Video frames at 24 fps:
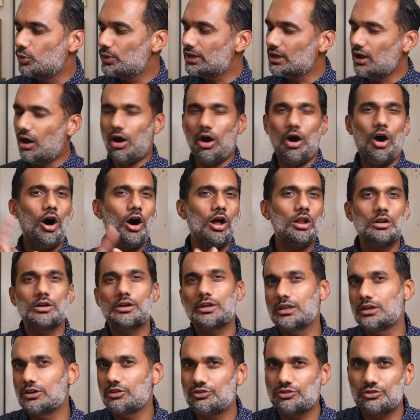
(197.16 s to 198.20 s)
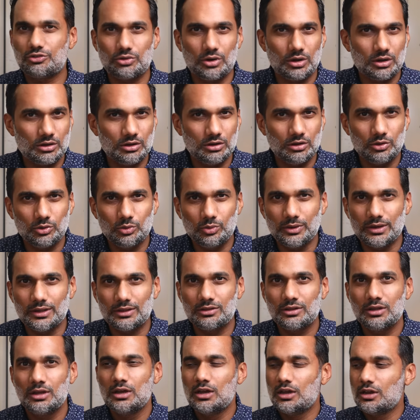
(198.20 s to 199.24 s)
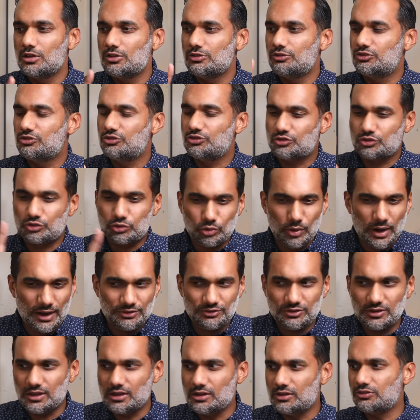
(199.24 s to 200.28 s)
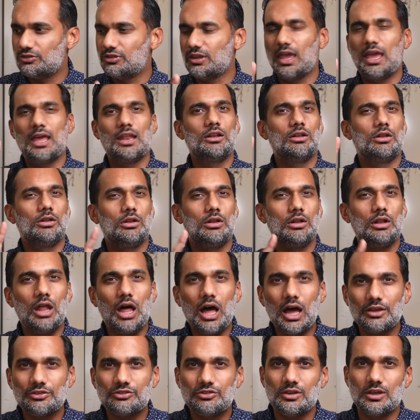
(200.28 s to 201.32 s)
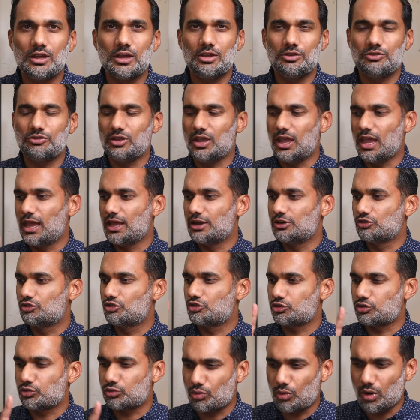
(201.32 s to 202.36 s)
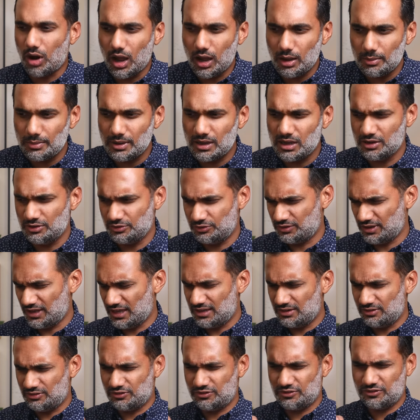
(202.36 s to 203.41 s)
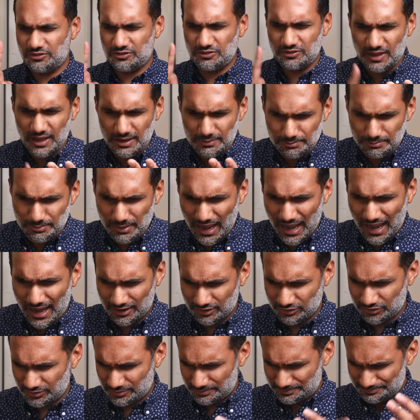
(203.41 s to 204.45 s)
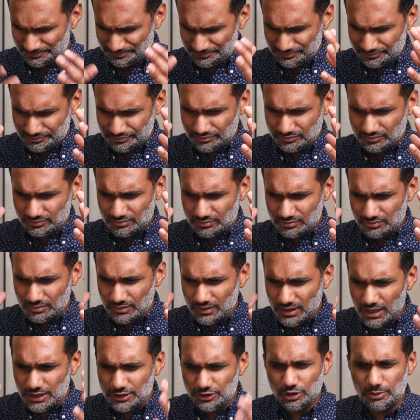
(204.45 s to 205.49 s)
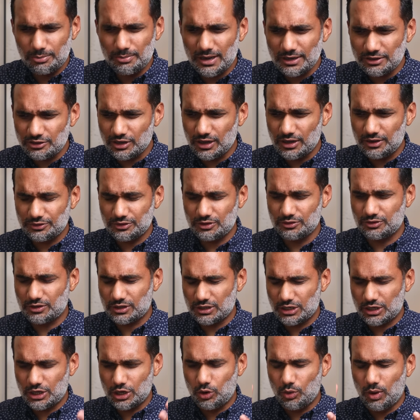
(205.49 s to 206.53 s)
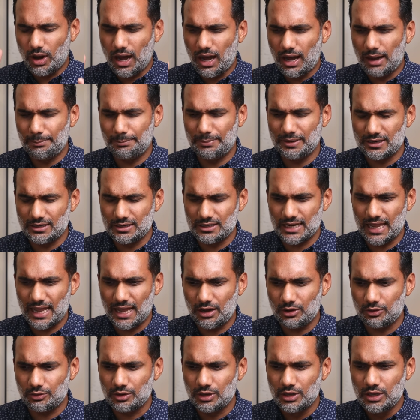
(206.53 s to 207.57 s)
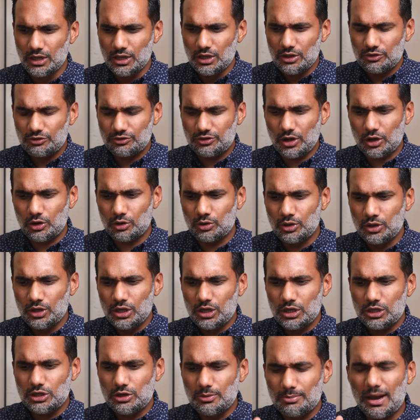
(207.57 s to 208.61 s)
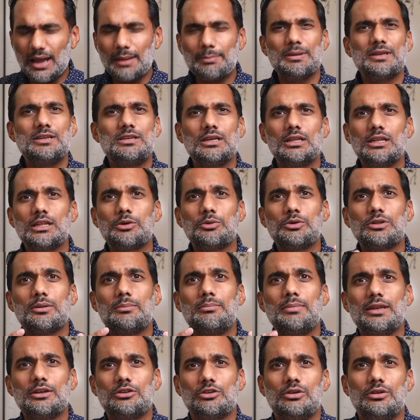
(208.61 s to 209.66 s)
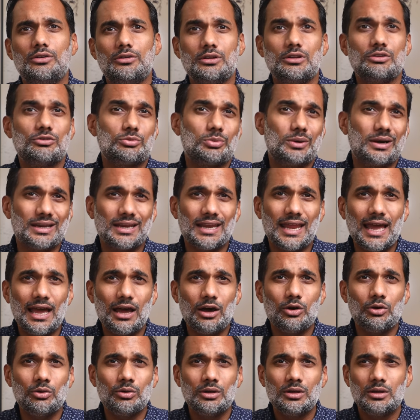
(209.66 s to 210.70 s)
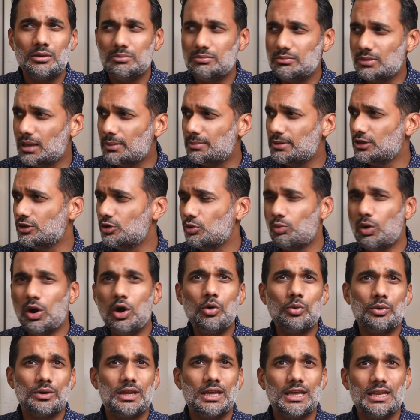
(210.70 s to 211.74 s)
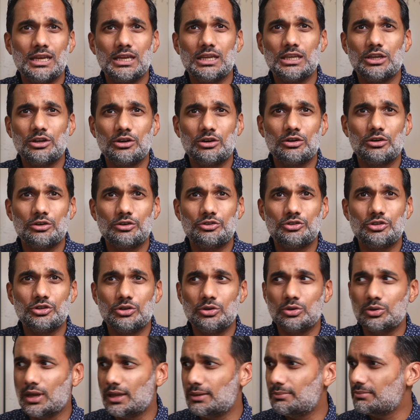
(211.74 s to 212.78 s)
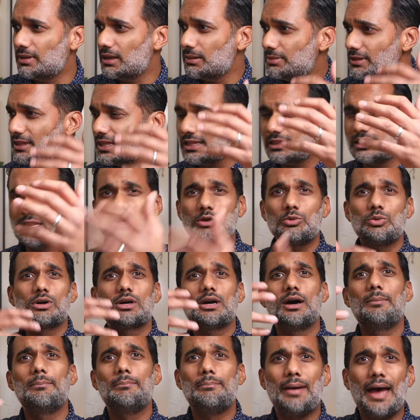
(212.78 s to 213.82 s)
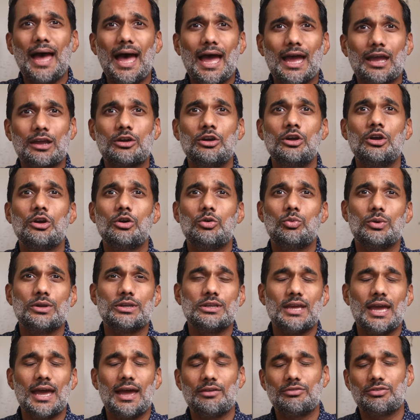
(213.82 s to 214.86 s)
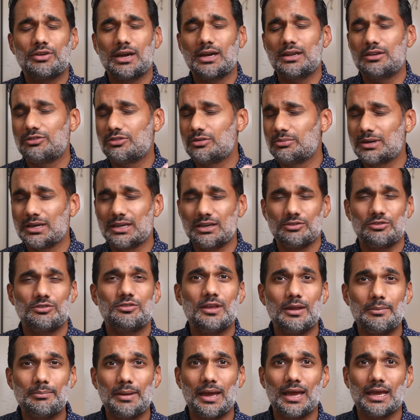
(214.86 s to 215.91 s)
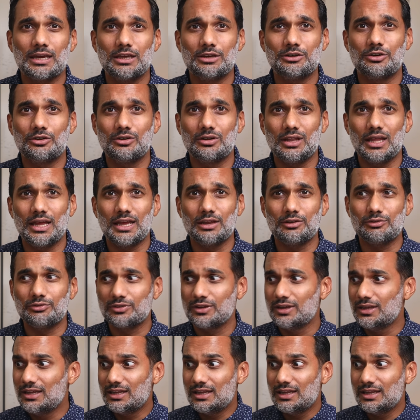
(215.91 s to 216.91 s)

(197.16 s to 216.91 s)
We all are going to struggle with stresses and losses and traumas and setbacks. And your mental health is going to go up and down. So you might be dealing with a mental illness right now. Maybe you won't in a year or two. And maybe that thing will come back when you have some kind of setback in your life.